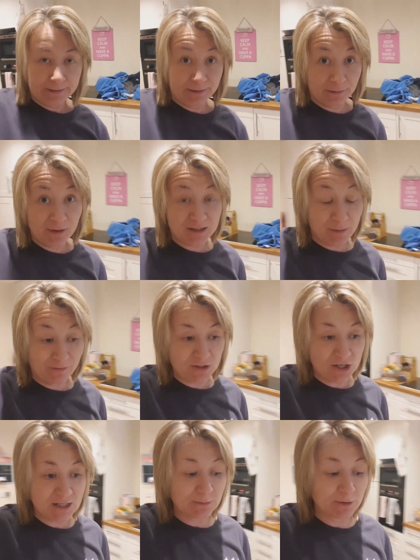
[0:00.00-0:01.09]
And I'm meant to be having
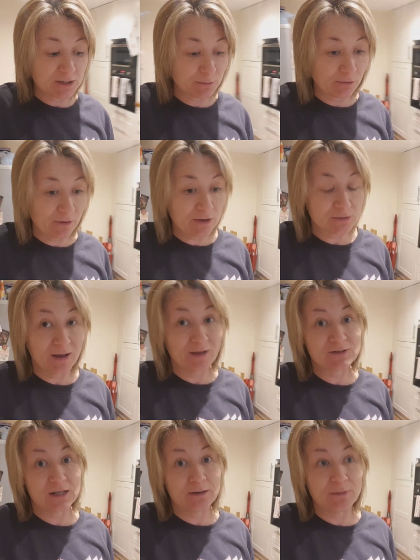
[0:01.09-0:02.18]
Jasper tomorrow, so I have
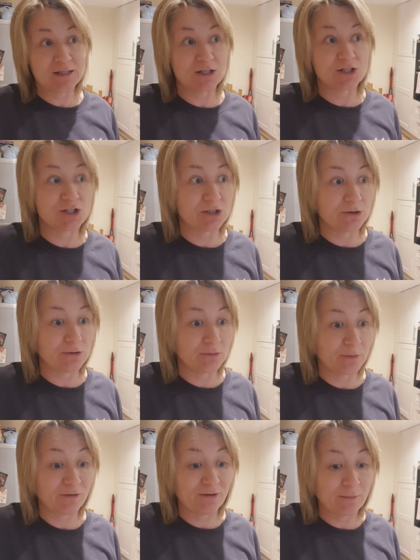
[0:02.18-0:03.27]
sent a message to
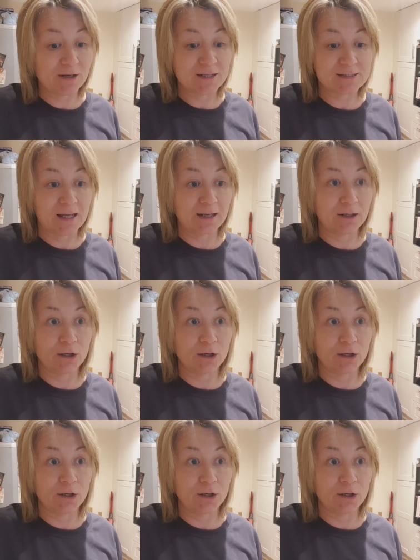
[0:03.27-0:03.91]
my family saying,